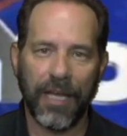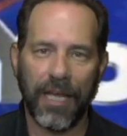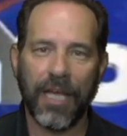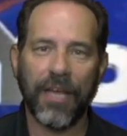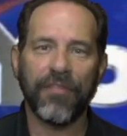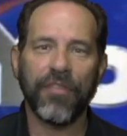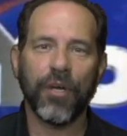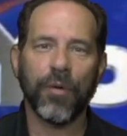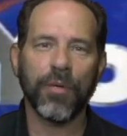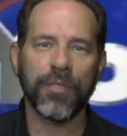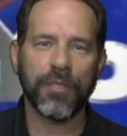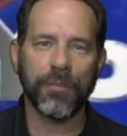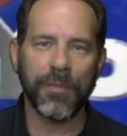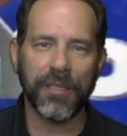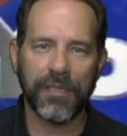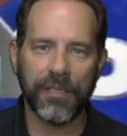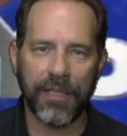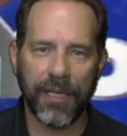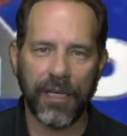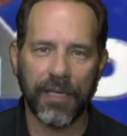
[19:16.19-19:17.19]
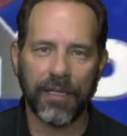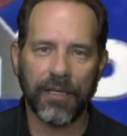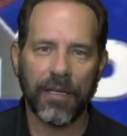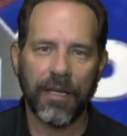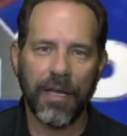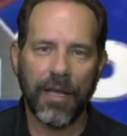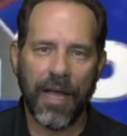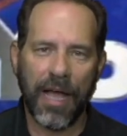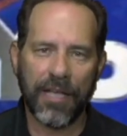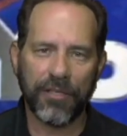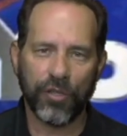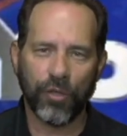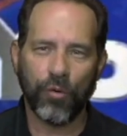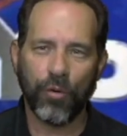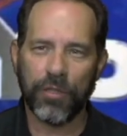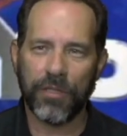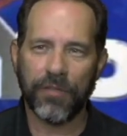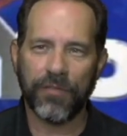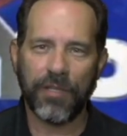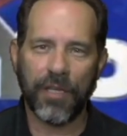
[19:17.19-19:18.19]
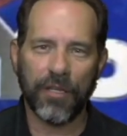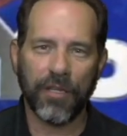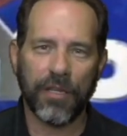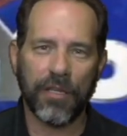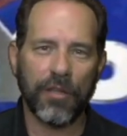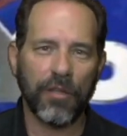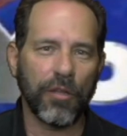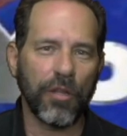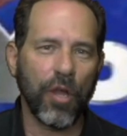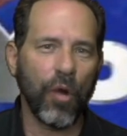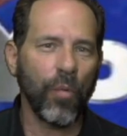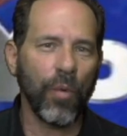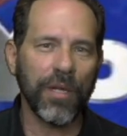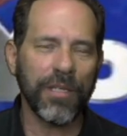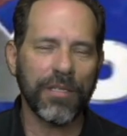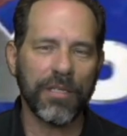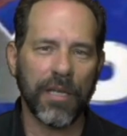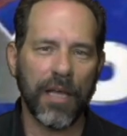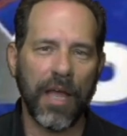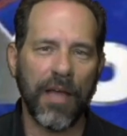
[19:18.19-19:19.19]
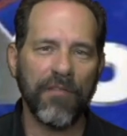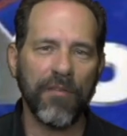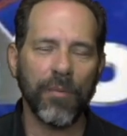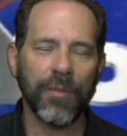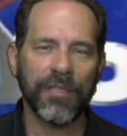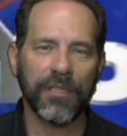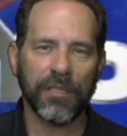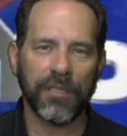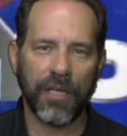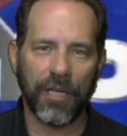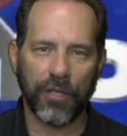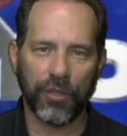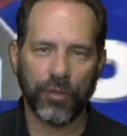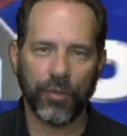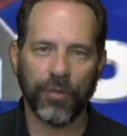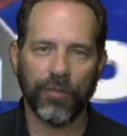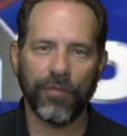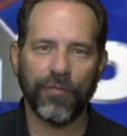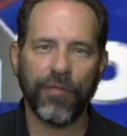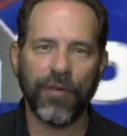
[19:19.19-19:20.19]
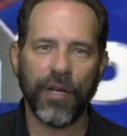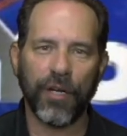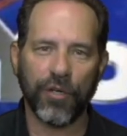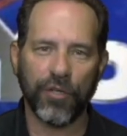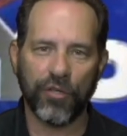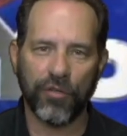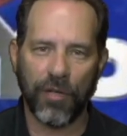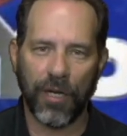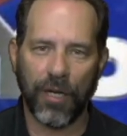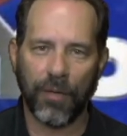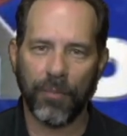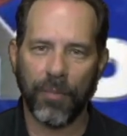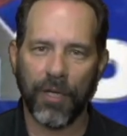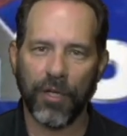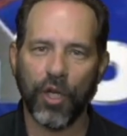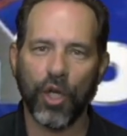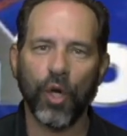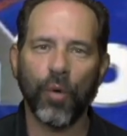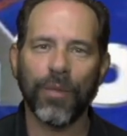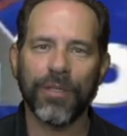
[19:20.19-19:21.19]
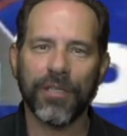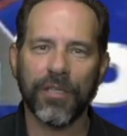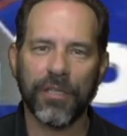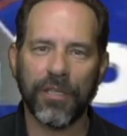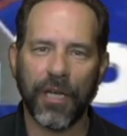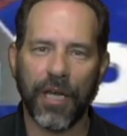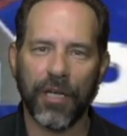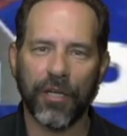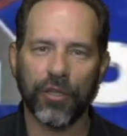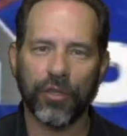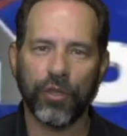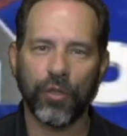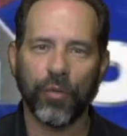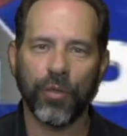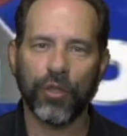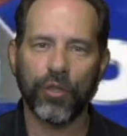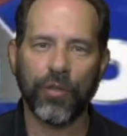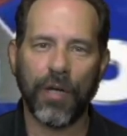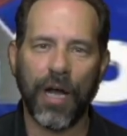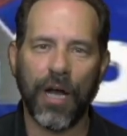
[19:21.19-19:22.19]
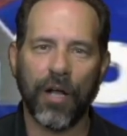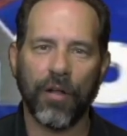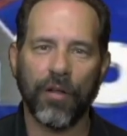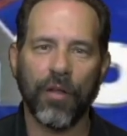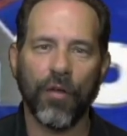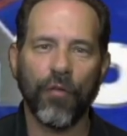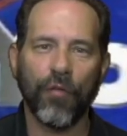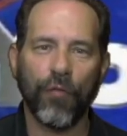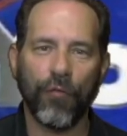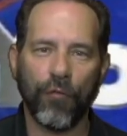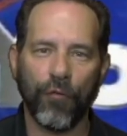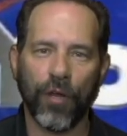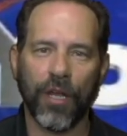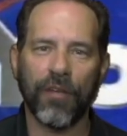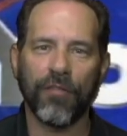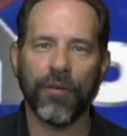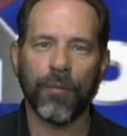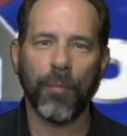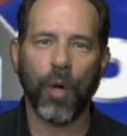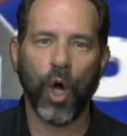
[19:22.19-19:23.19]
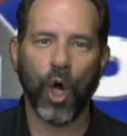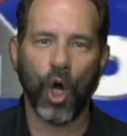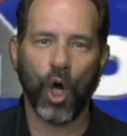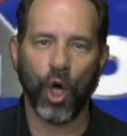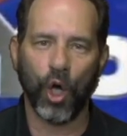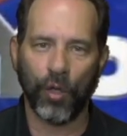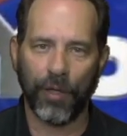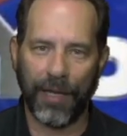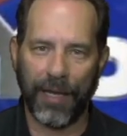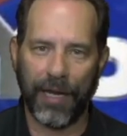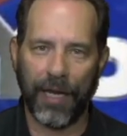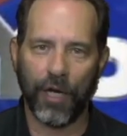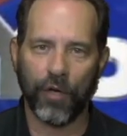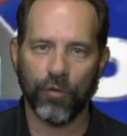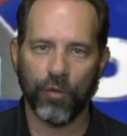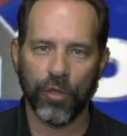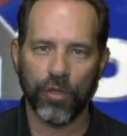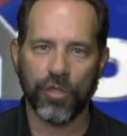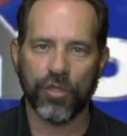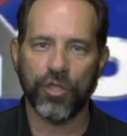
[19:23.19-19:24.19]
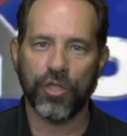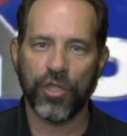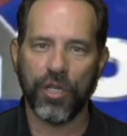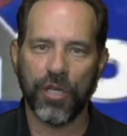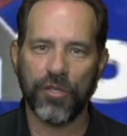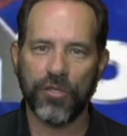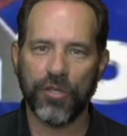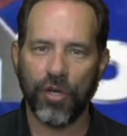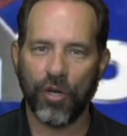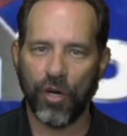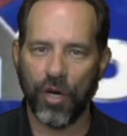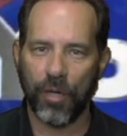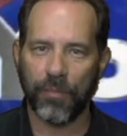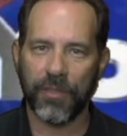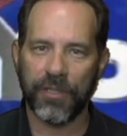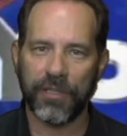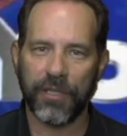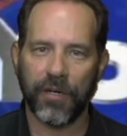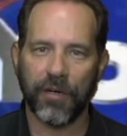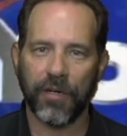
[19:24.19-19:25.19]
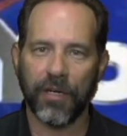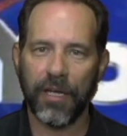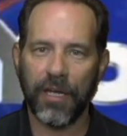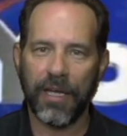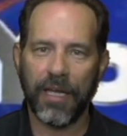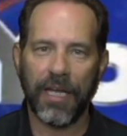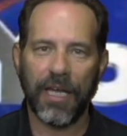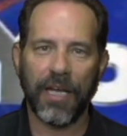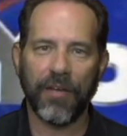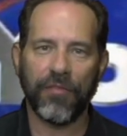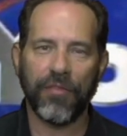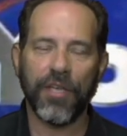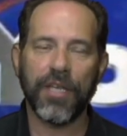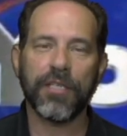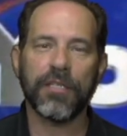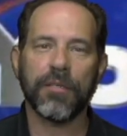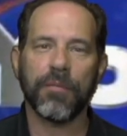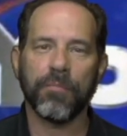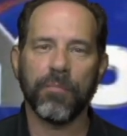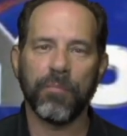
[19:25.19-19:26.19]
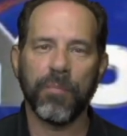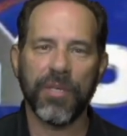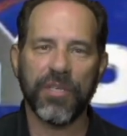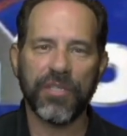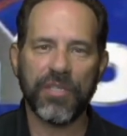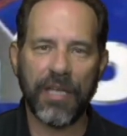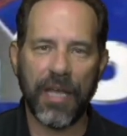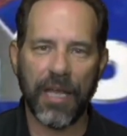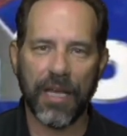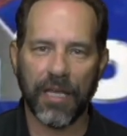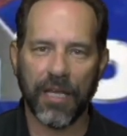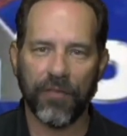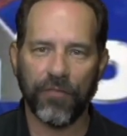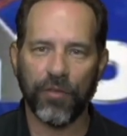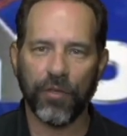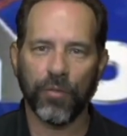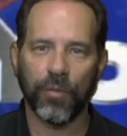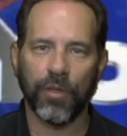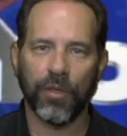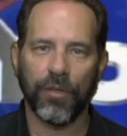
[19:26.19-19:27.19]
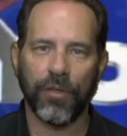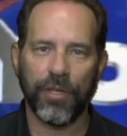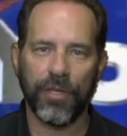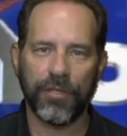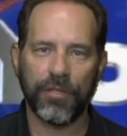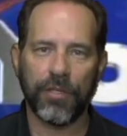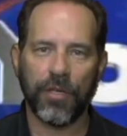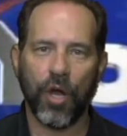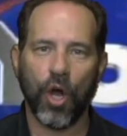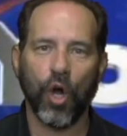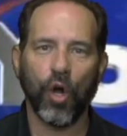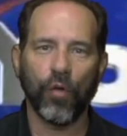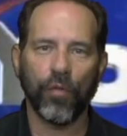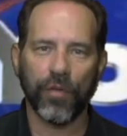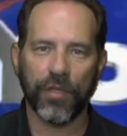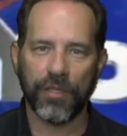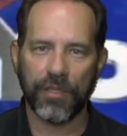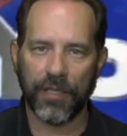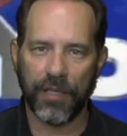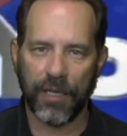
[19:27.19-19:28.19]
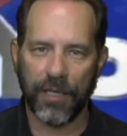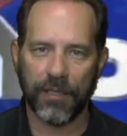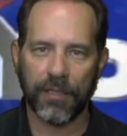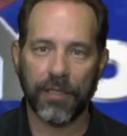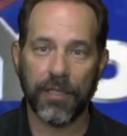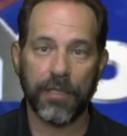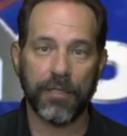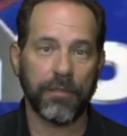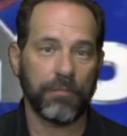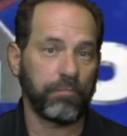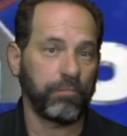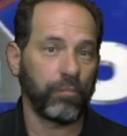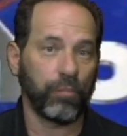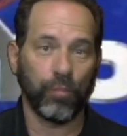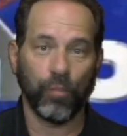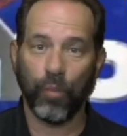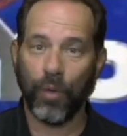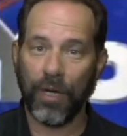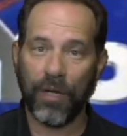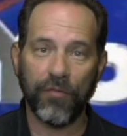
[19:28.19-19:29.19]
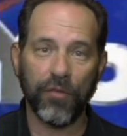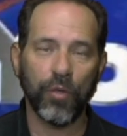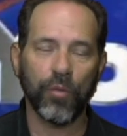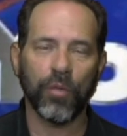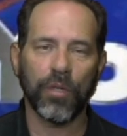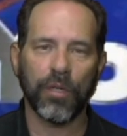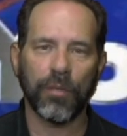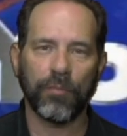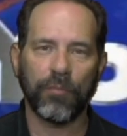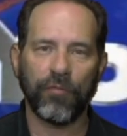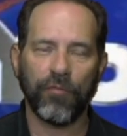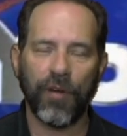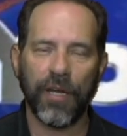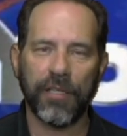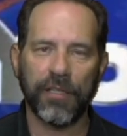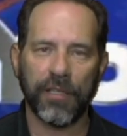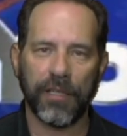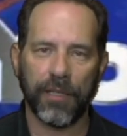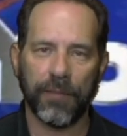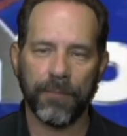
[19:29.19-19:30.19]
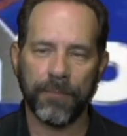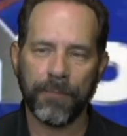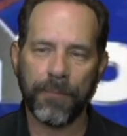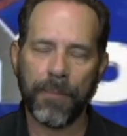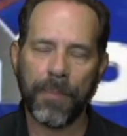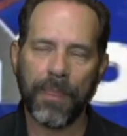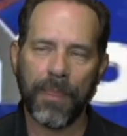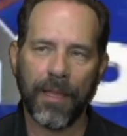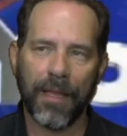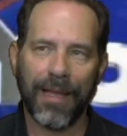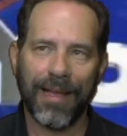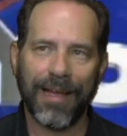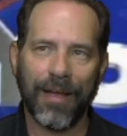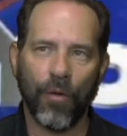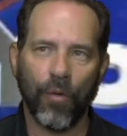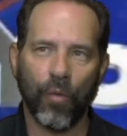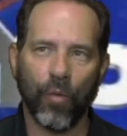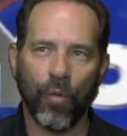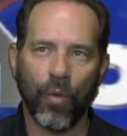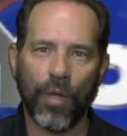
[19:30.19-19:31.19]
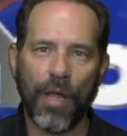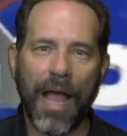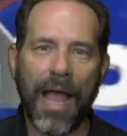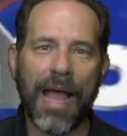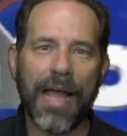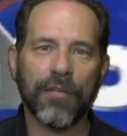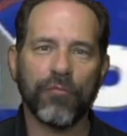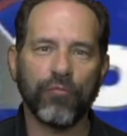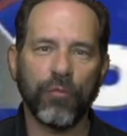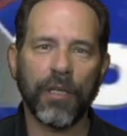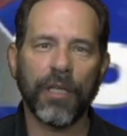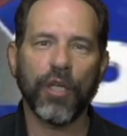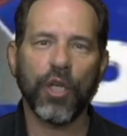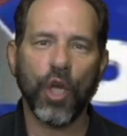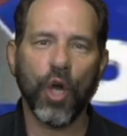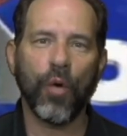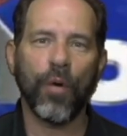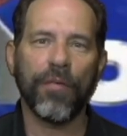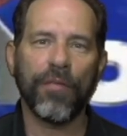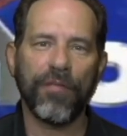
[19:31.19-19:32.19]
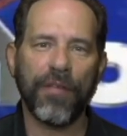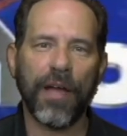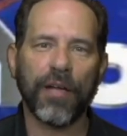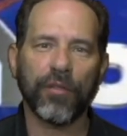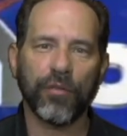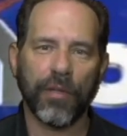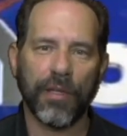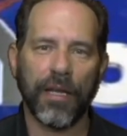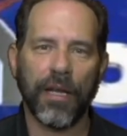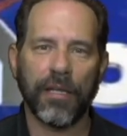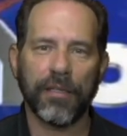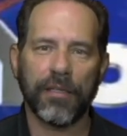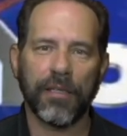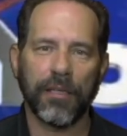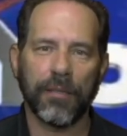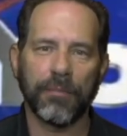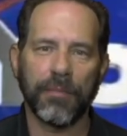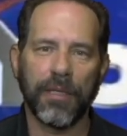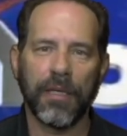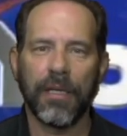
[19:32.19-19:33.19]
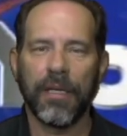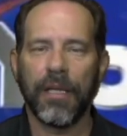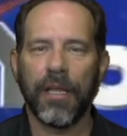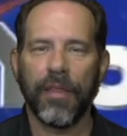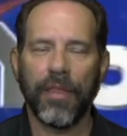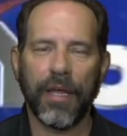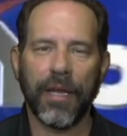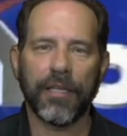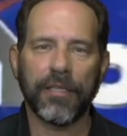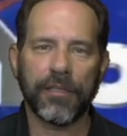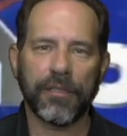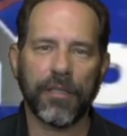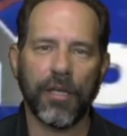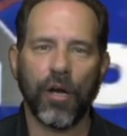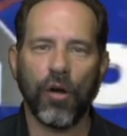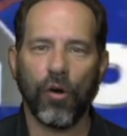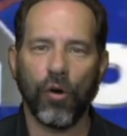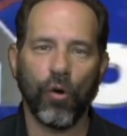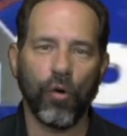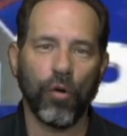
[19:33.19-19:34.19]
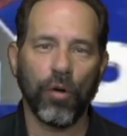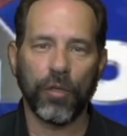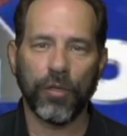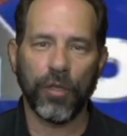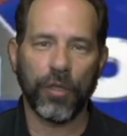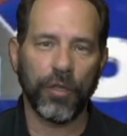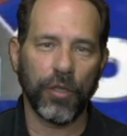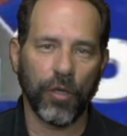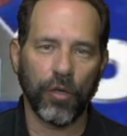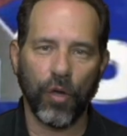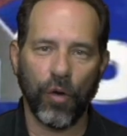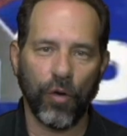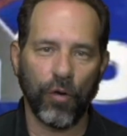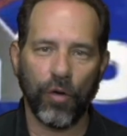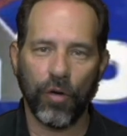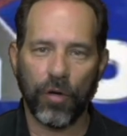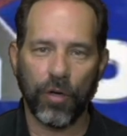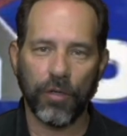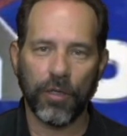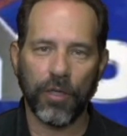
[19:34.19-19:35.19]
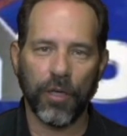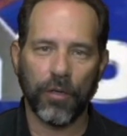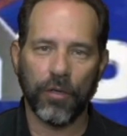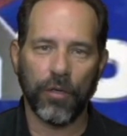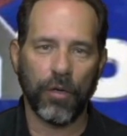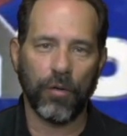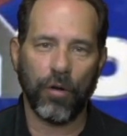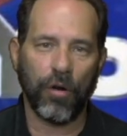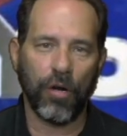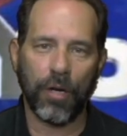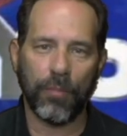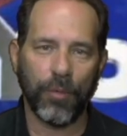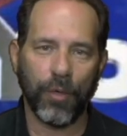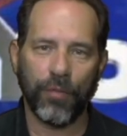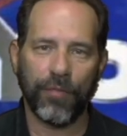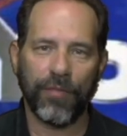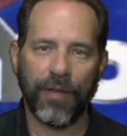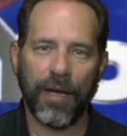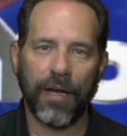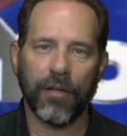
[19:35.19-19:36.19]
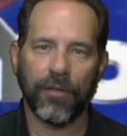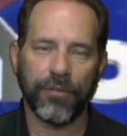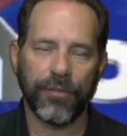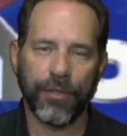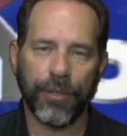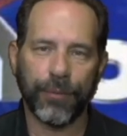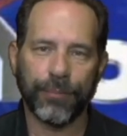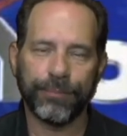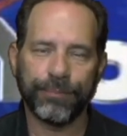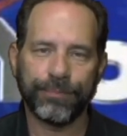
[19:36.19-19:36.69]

If there was a mistake, as the courts have said, everyone's entitled to a fair trial, but no one's entitled to a trial free from all error, just the harmless error. If this mistake, if you will, this oversight, this whatever you want to phrase it, had really no effect on the outcome, then it's still, no harm, no foul, so.